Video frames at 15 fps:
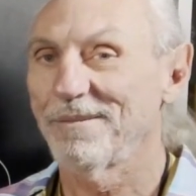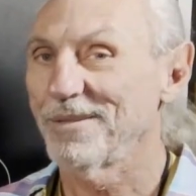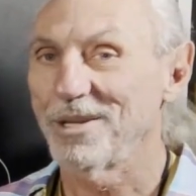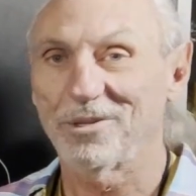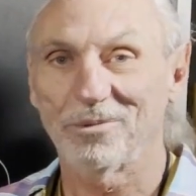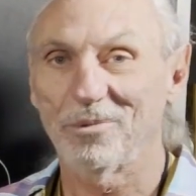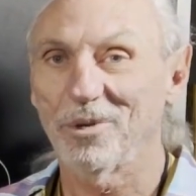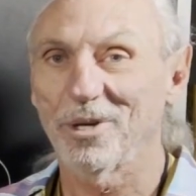
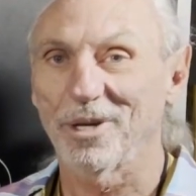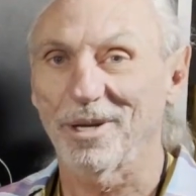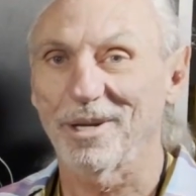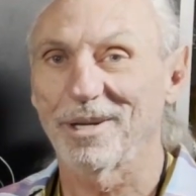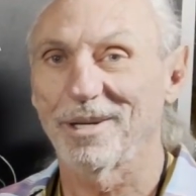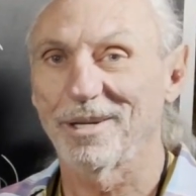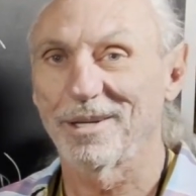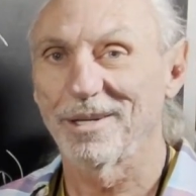Doesn't work.
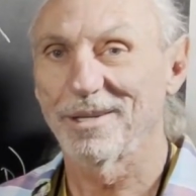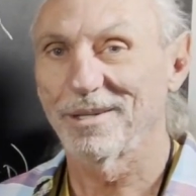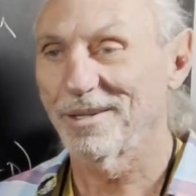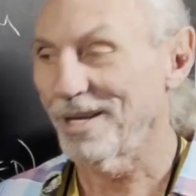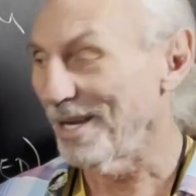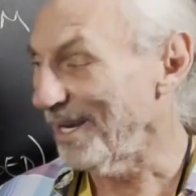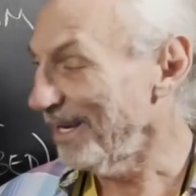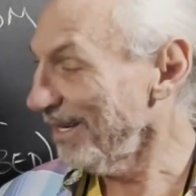
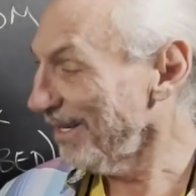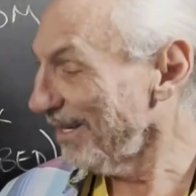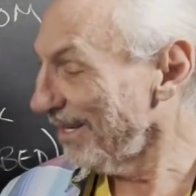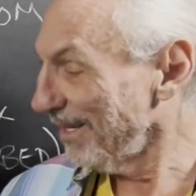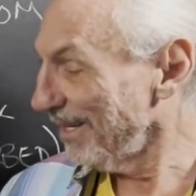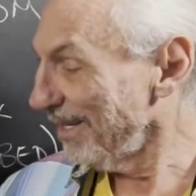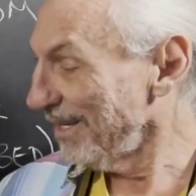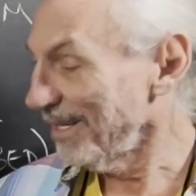Okay?
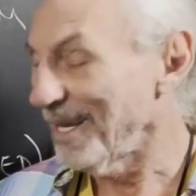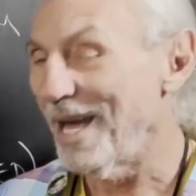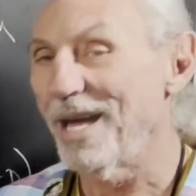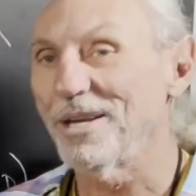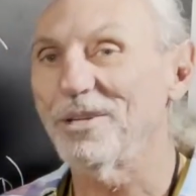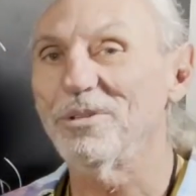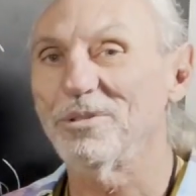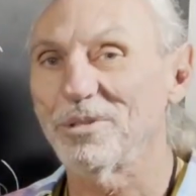
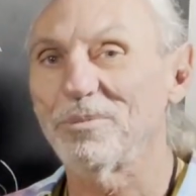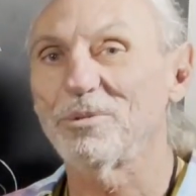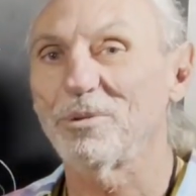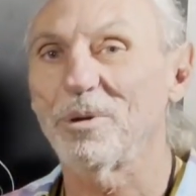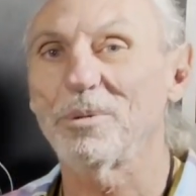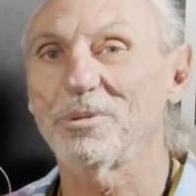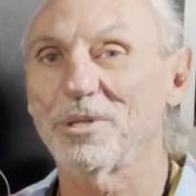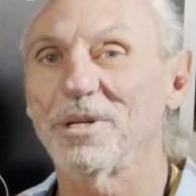Can't use
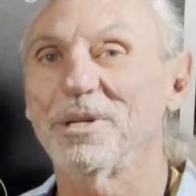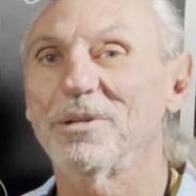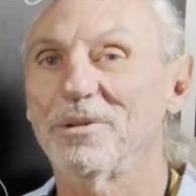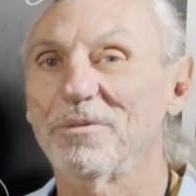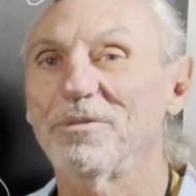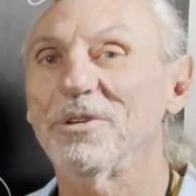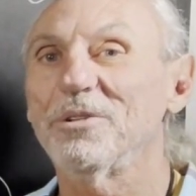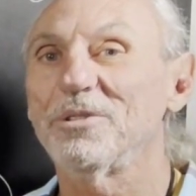absorption and
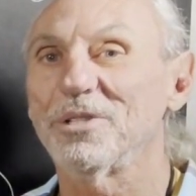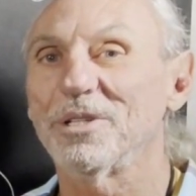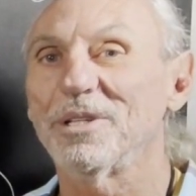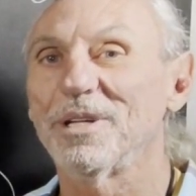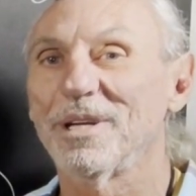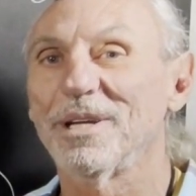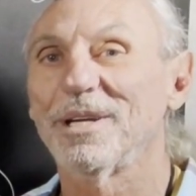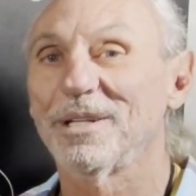diffusion
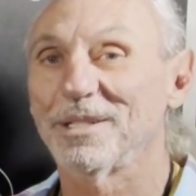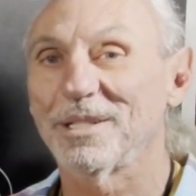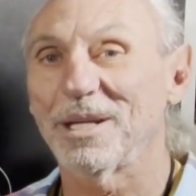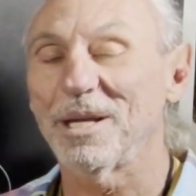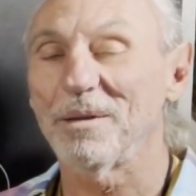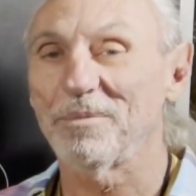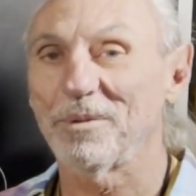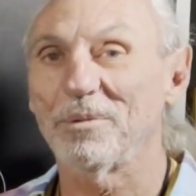to
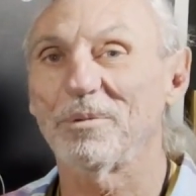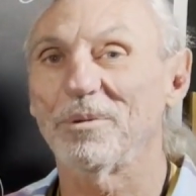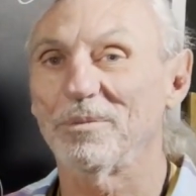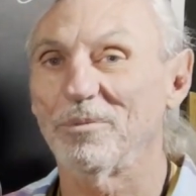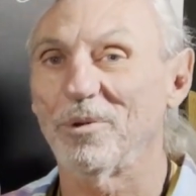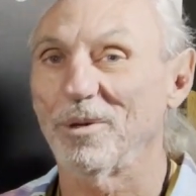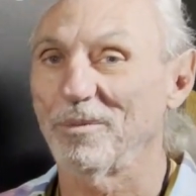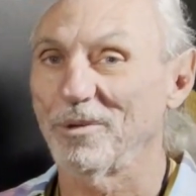keep the room
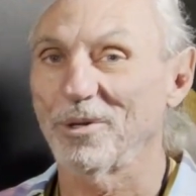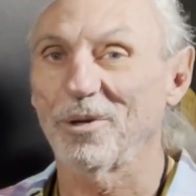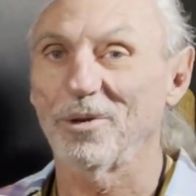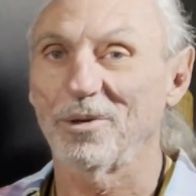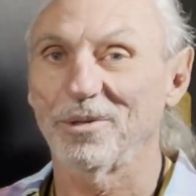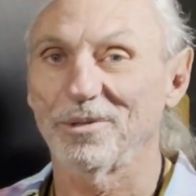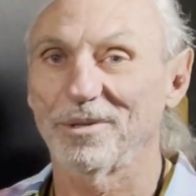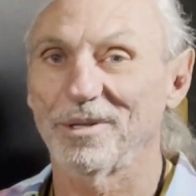warm or
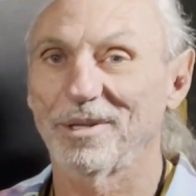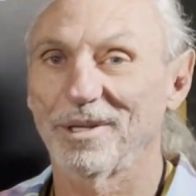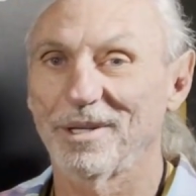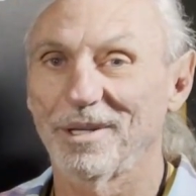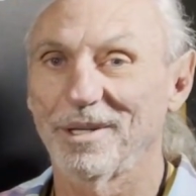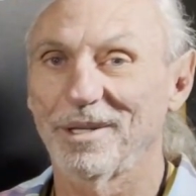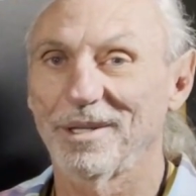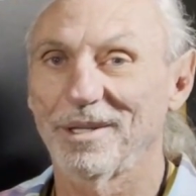cold.
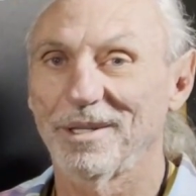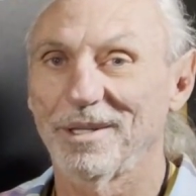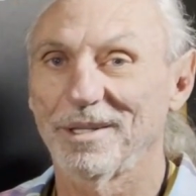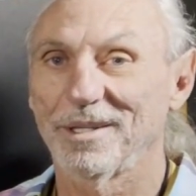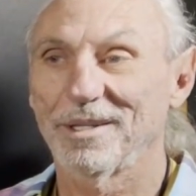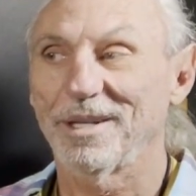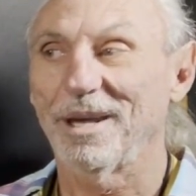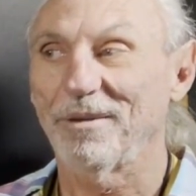
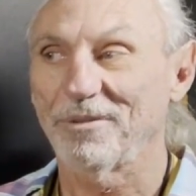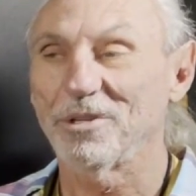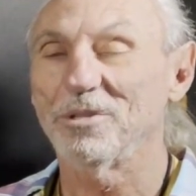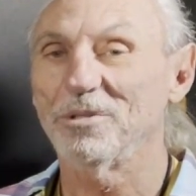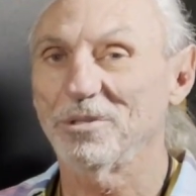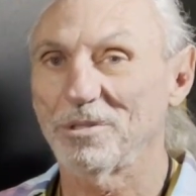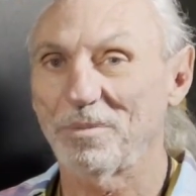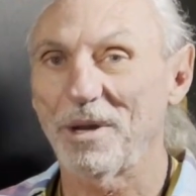You have to
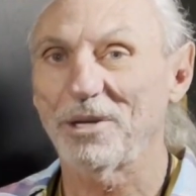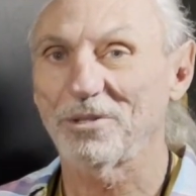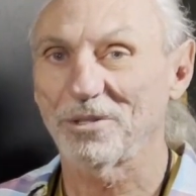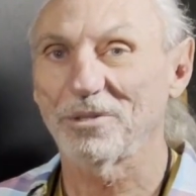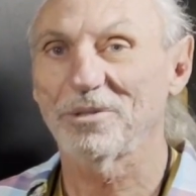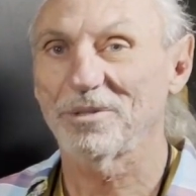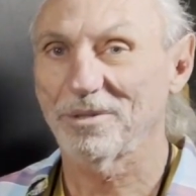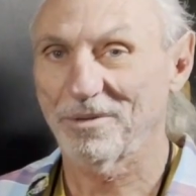use
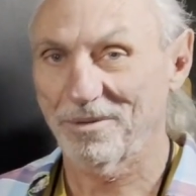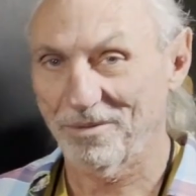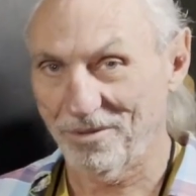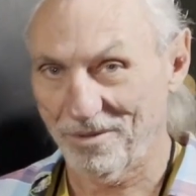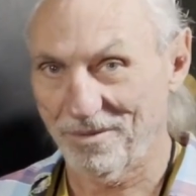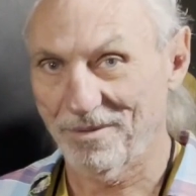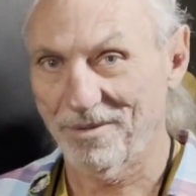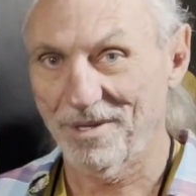special
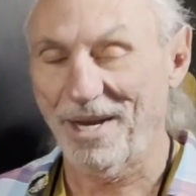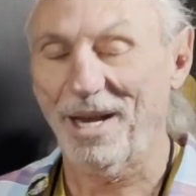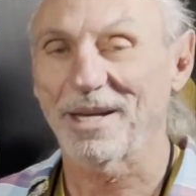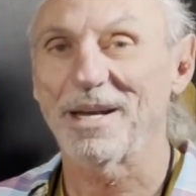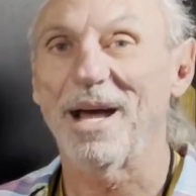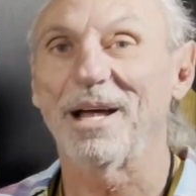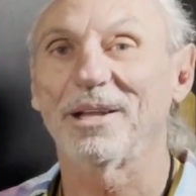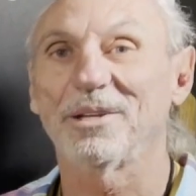
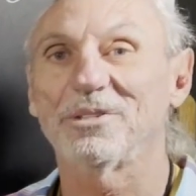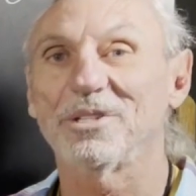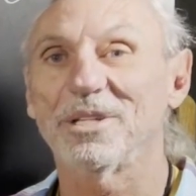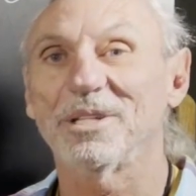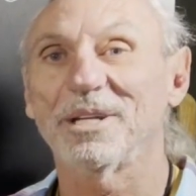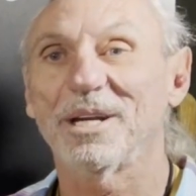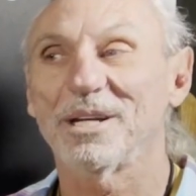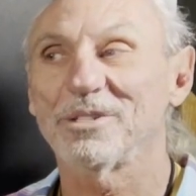technology
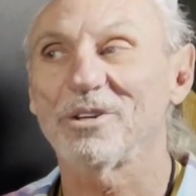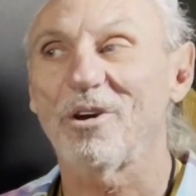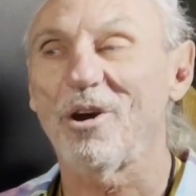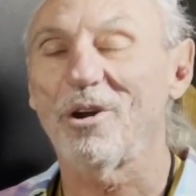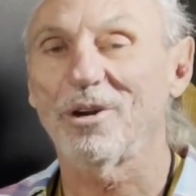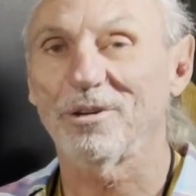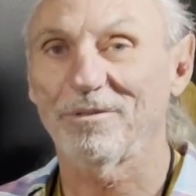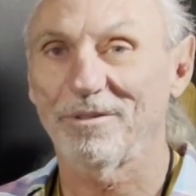that has
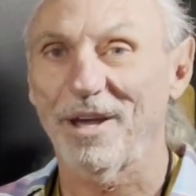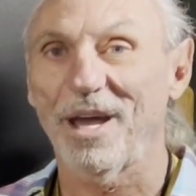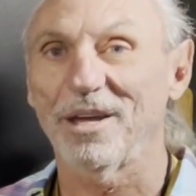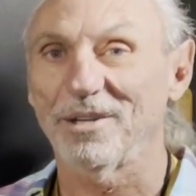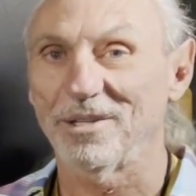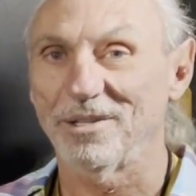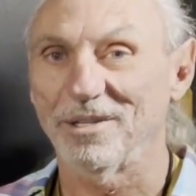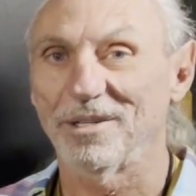R
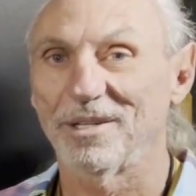value.